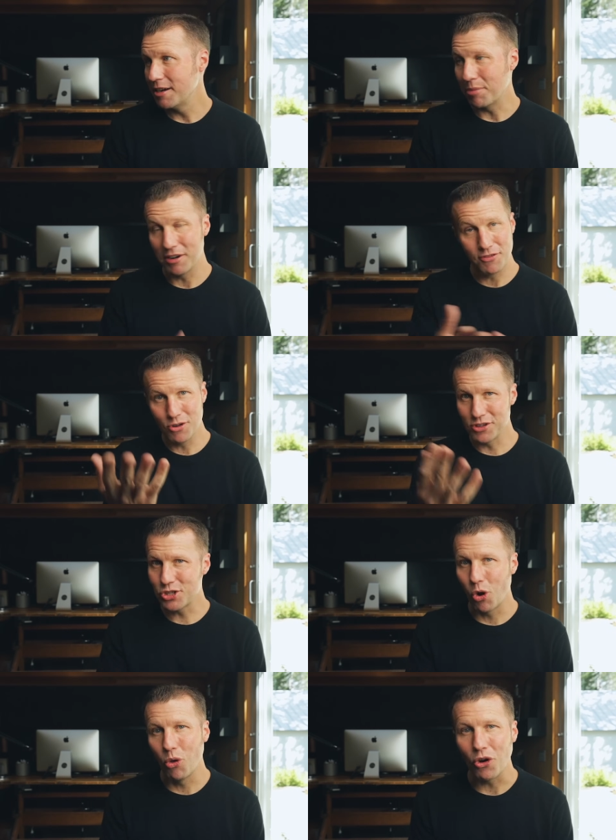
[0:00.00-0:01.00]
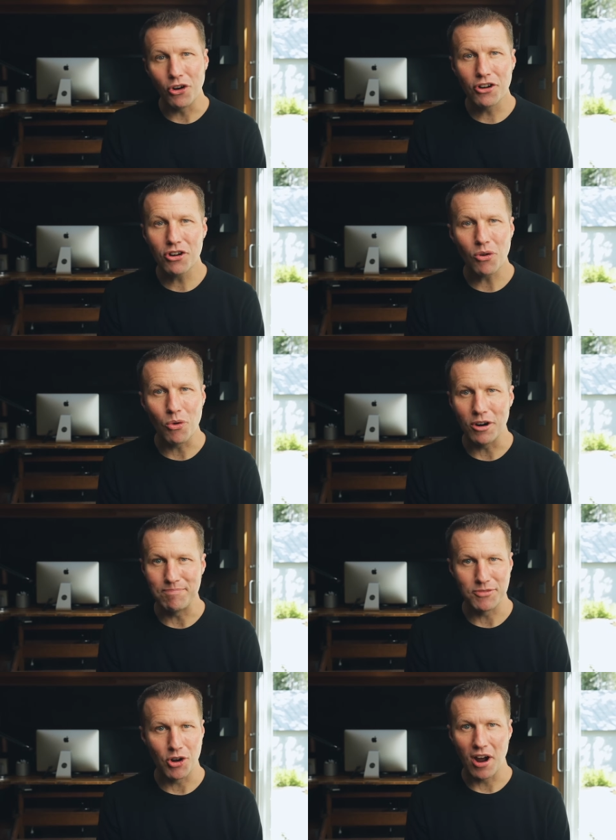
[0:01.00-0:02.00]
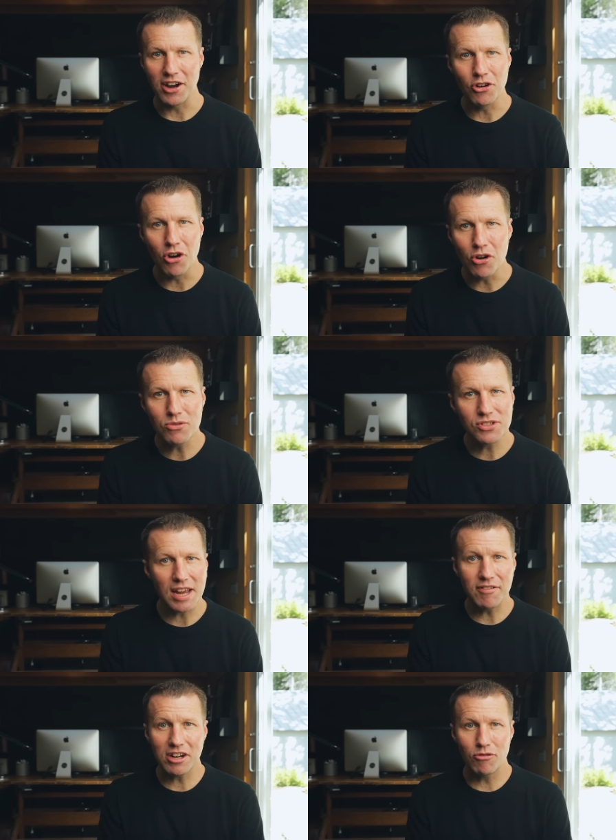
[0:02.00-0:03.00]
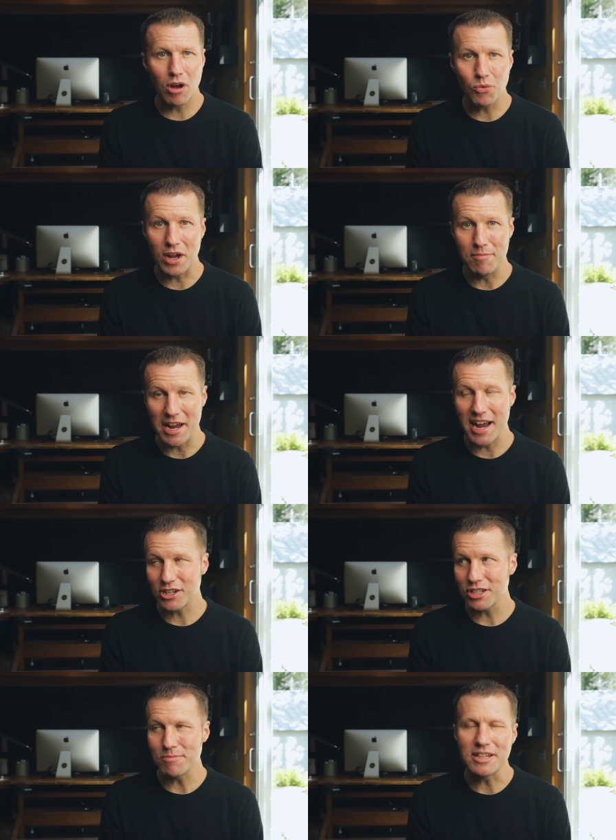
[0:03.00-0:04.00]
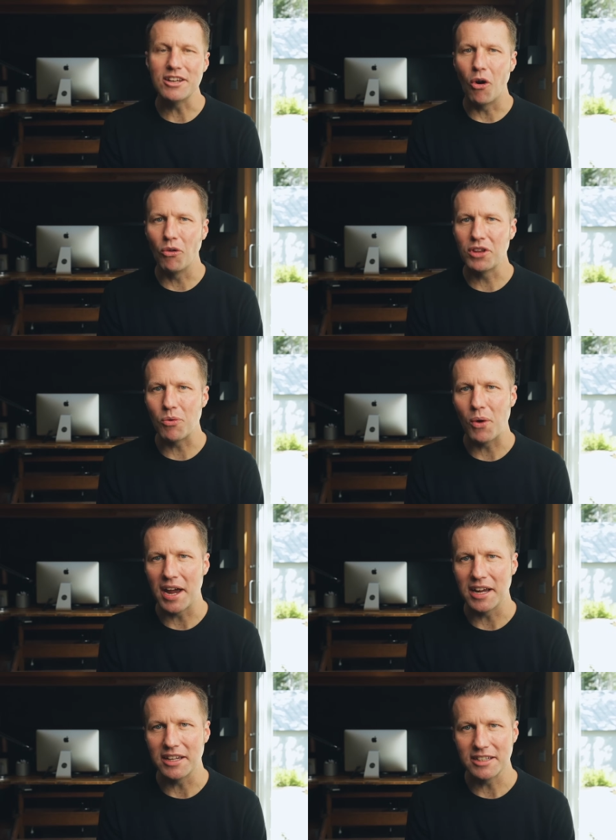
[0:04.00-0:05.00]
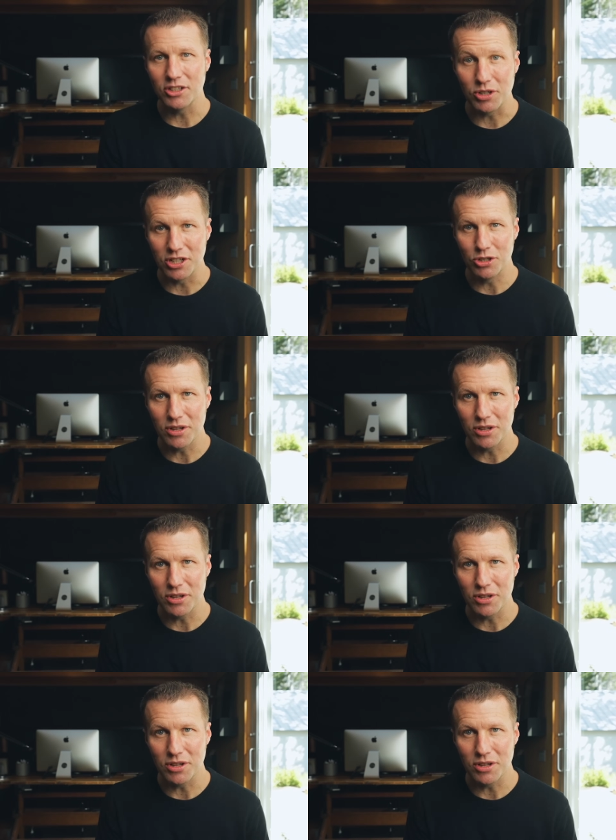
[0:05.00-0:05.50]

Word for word: But if you're the sole earner or you're on your own, saving a runway may actually be the only way you can do